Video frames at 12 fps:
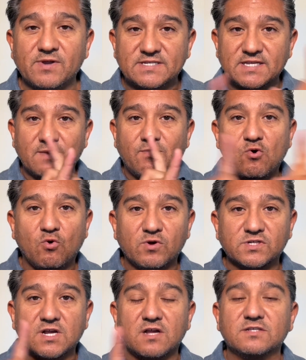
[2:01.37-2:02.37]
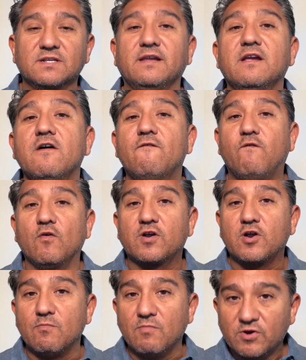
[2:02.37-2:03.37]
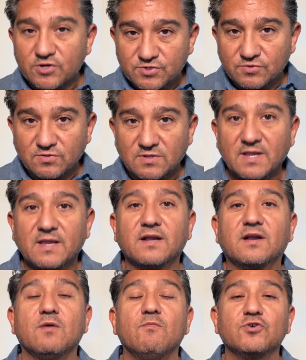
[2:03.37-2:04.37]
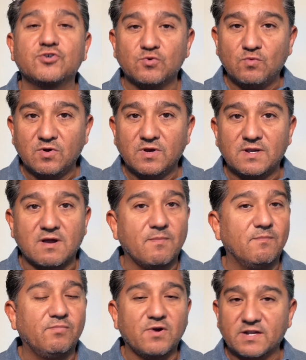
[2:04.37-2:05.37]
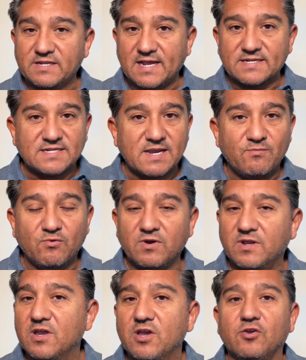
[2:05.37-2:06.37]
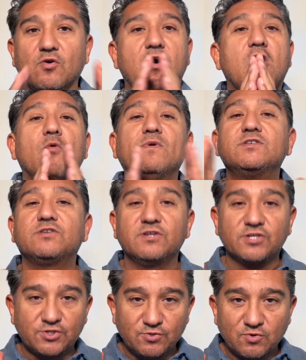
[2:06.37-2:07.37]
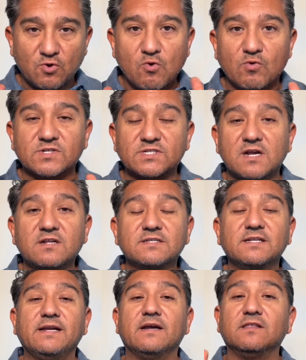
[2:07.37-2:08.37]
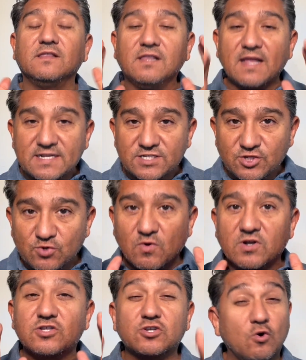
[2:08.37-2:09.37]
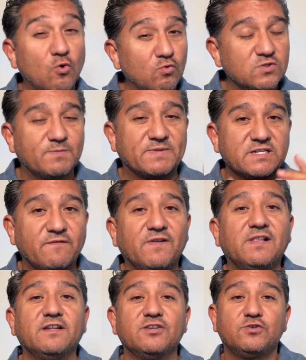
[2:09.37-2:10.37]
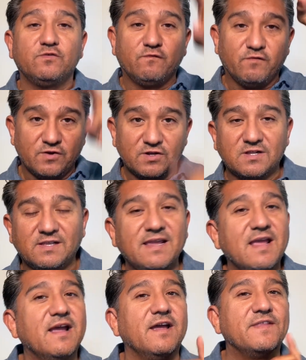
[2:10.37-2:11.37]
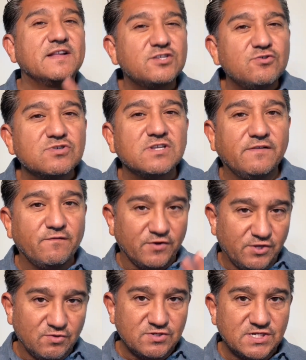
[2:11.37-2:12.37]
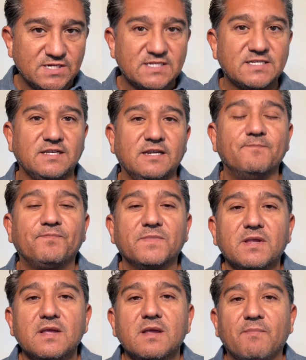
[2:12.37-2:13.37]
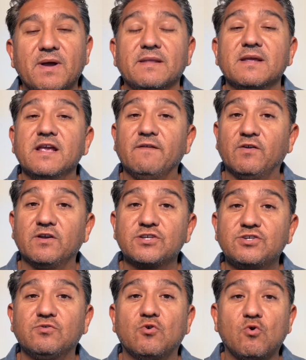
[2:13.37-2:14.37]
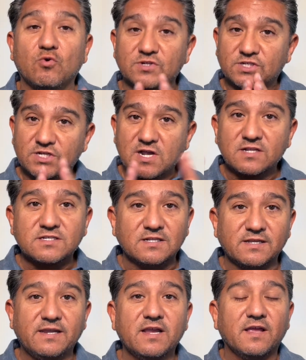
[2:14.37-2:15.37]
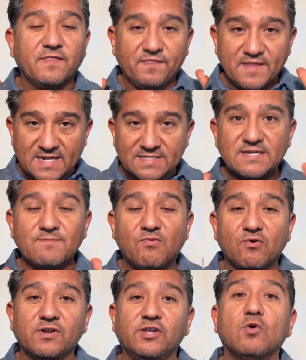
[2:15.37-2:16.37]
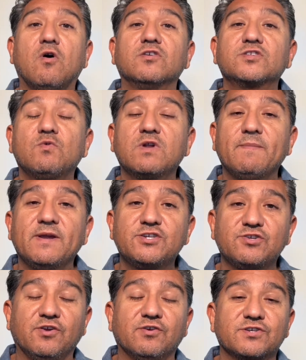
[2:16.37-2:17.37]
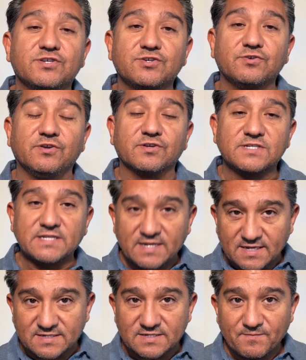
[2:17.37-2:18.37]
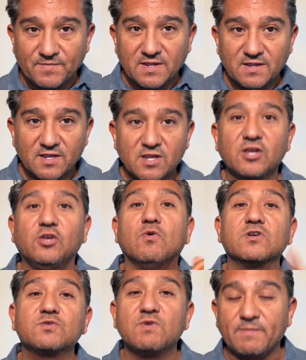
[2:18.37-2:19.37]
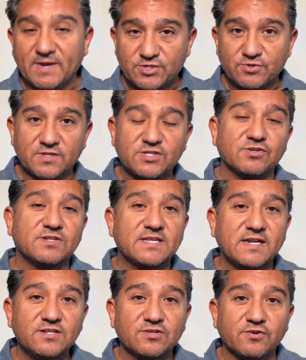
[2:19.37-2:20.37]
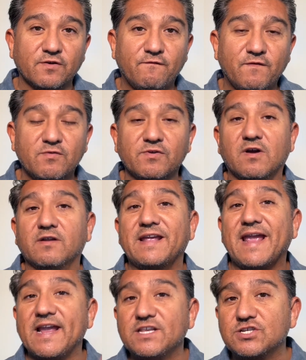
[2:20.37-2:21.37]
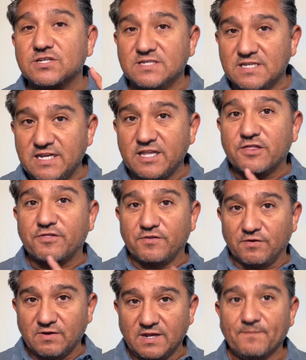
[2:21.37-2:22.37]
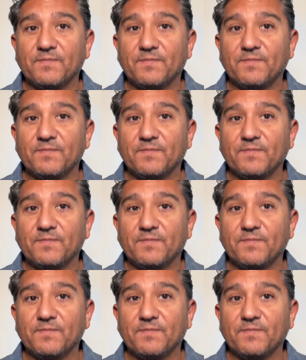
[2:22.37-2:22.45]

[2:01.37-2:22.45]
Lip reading: is set up horizontally. For commercial work, broadcast type work, you're always going to shoot horizontally unless you are told specifically to shoot vertically, and that's usually for UGC. But if you're going to shoot horizontally, that's important. You also want to make sure your settings, you also want to make sure that your settings on your phone are on HD 30,